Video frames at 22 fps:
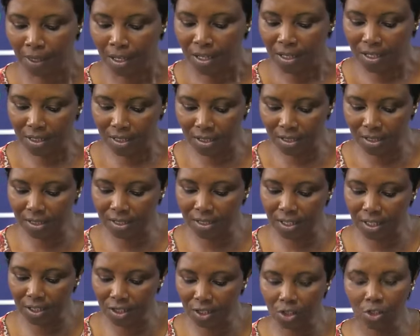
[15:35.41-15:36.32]

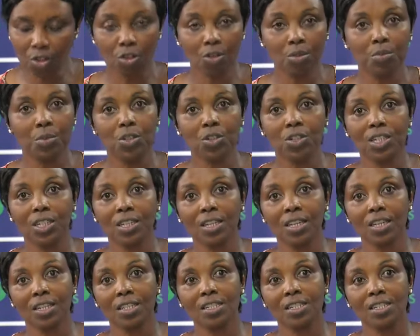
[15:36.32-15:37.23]
research,
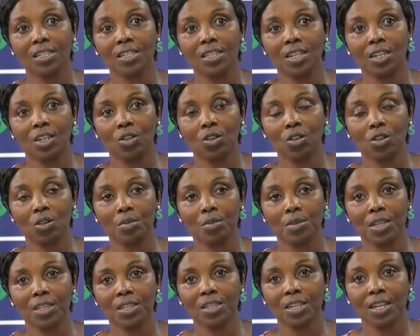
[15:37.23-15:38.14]
communication and
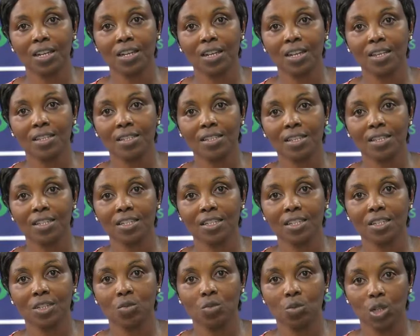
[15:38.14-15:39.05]

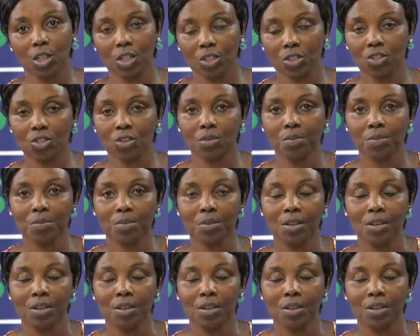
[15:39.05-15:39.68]
commercialization workshop